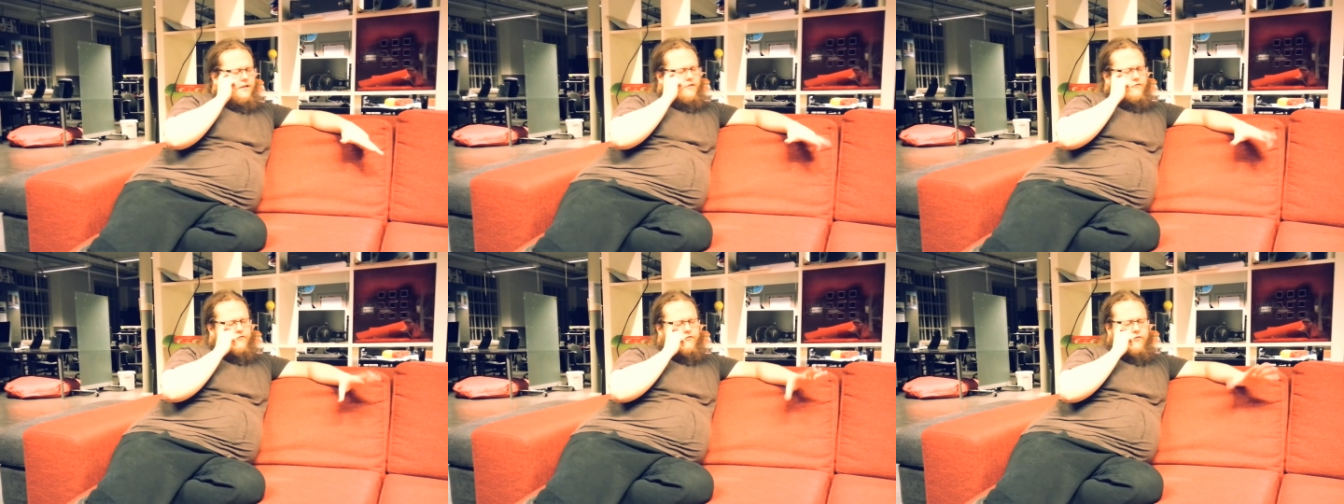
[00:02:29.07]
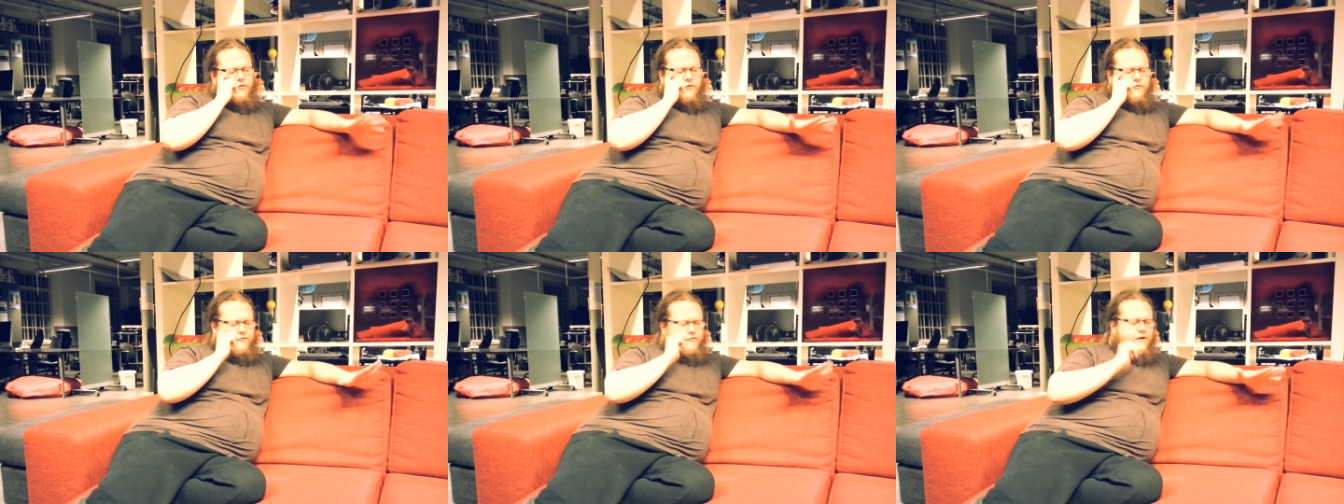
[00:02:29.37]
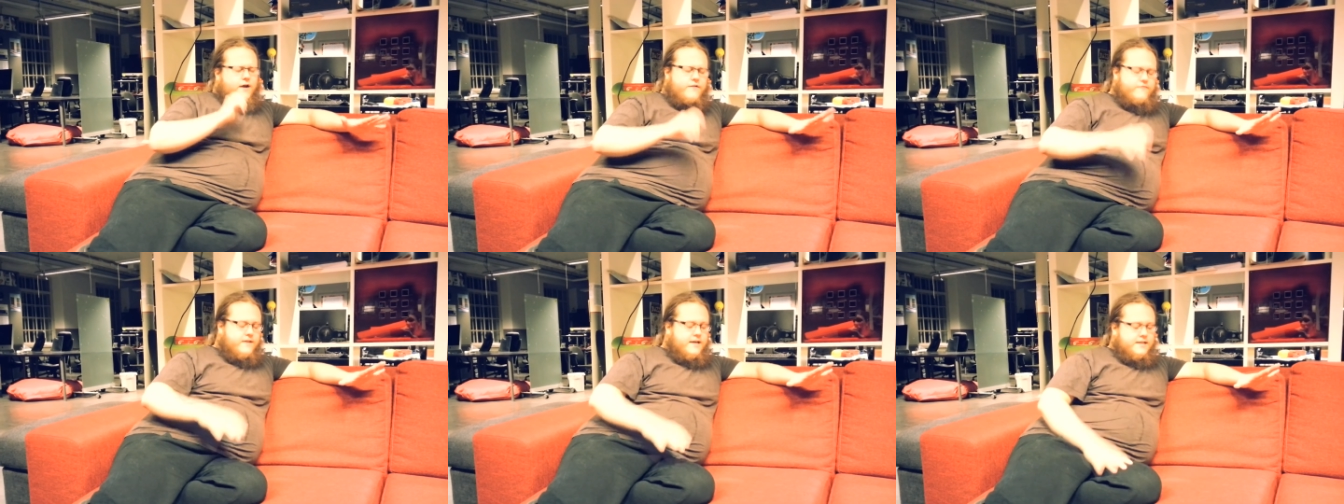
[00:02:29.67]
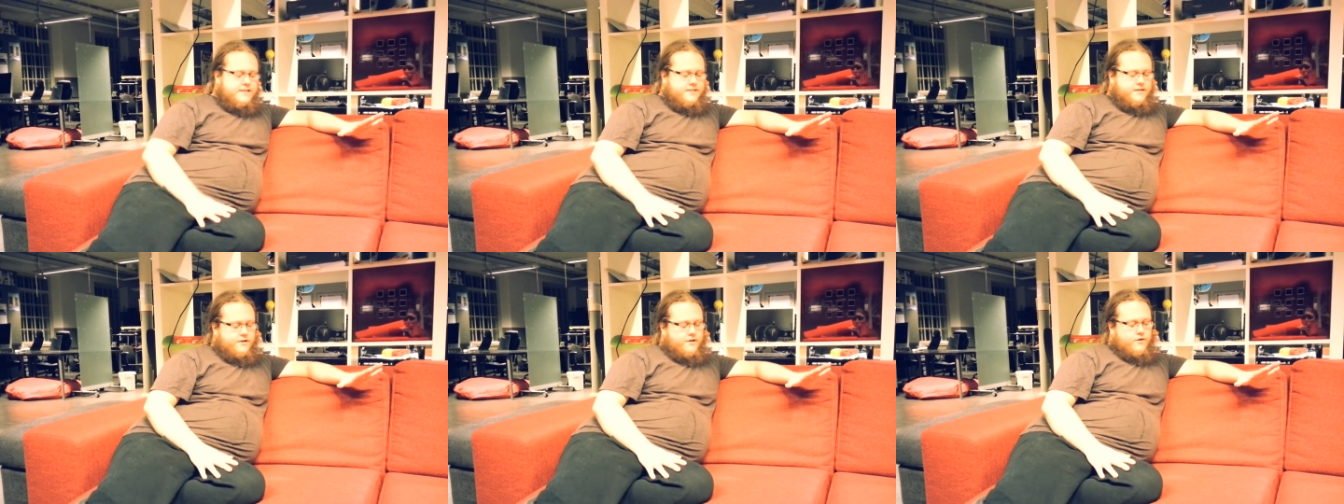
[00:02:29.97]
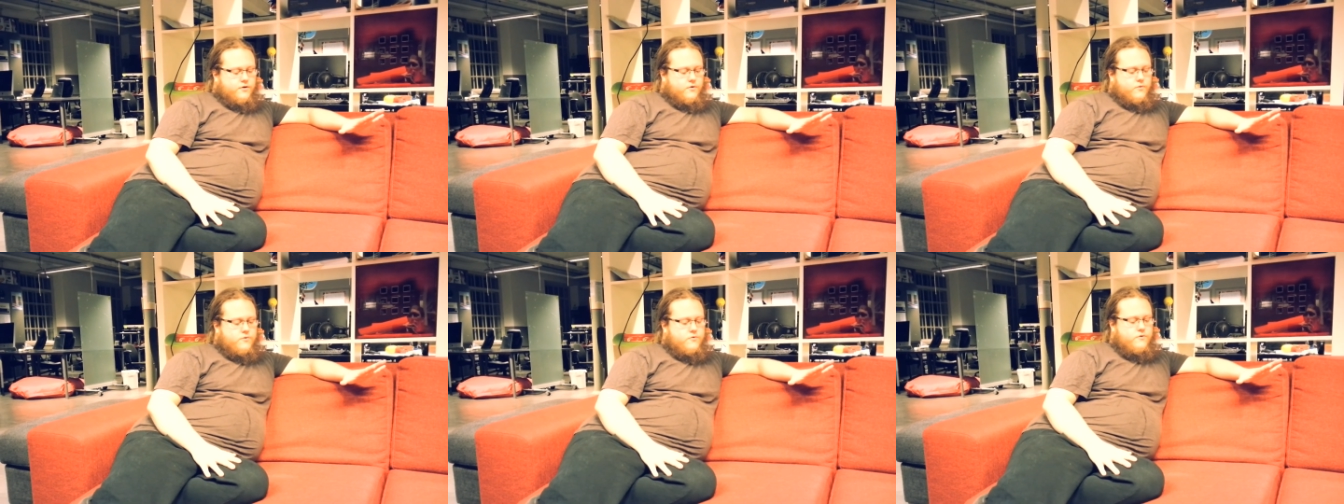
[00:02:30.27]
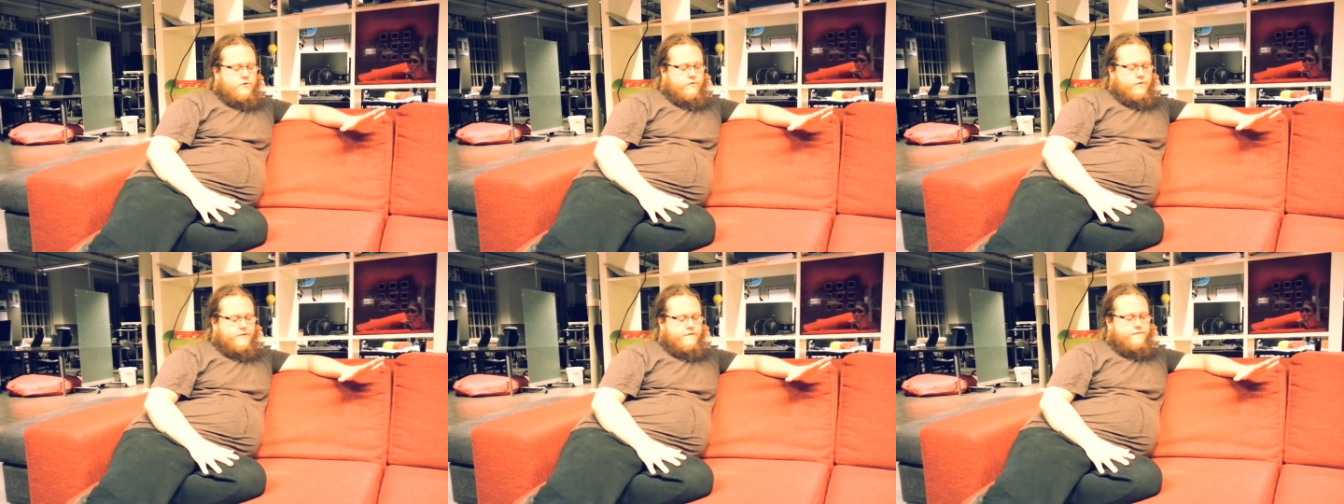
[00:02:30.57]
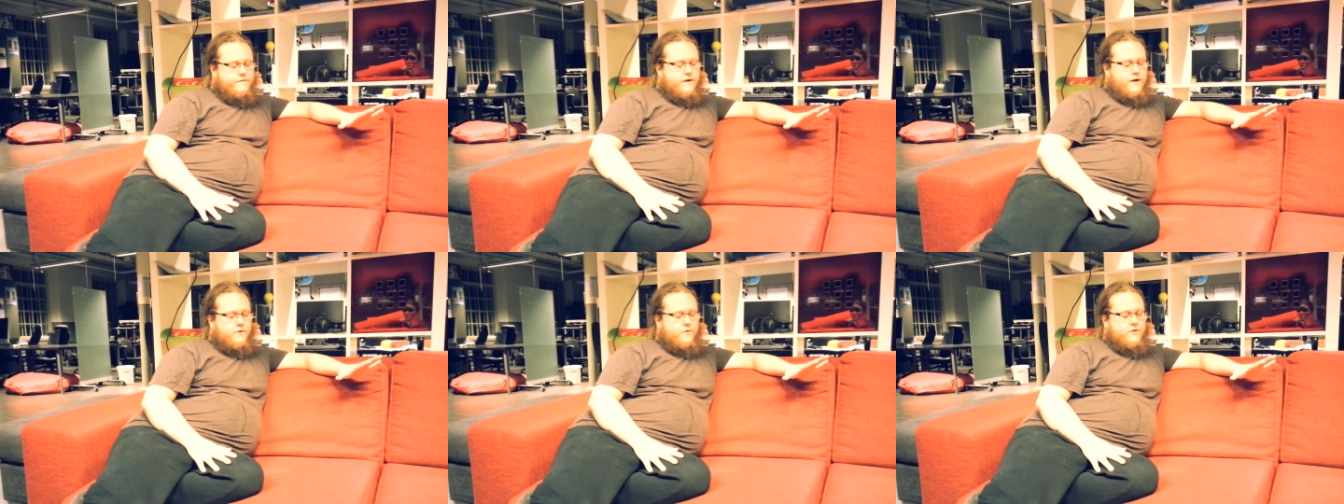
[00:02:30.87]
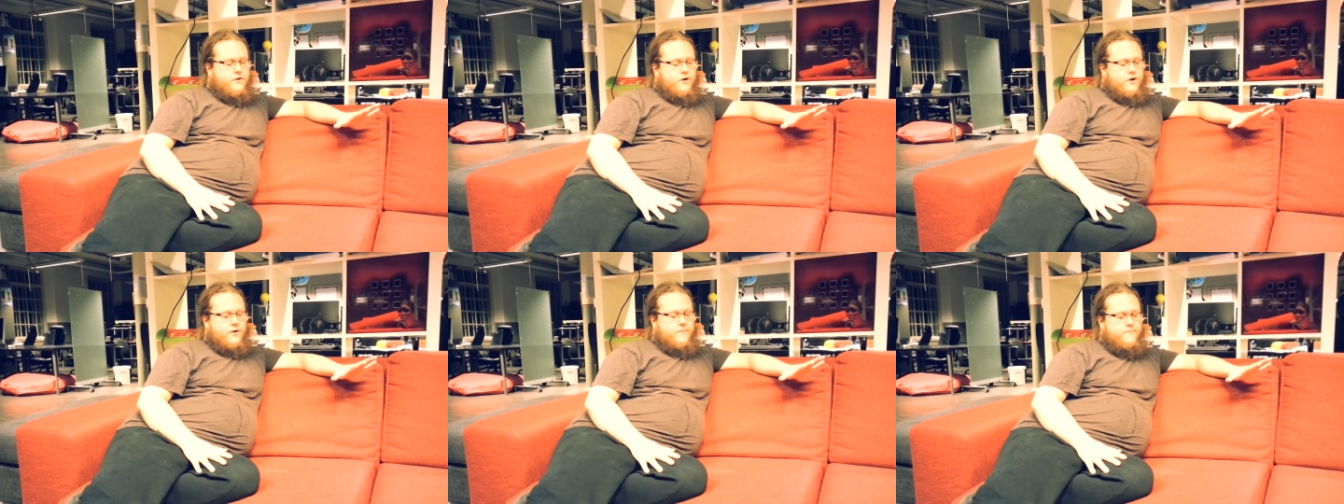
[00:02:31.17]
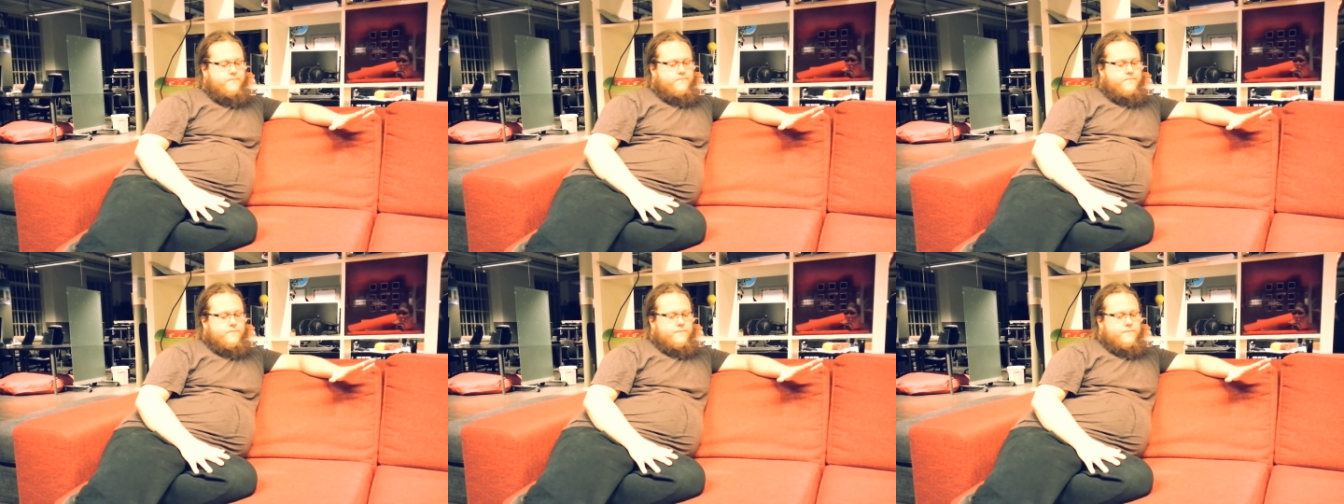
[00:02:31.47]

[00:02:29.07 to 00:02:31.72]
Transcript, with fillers: like four or five days ago, we found a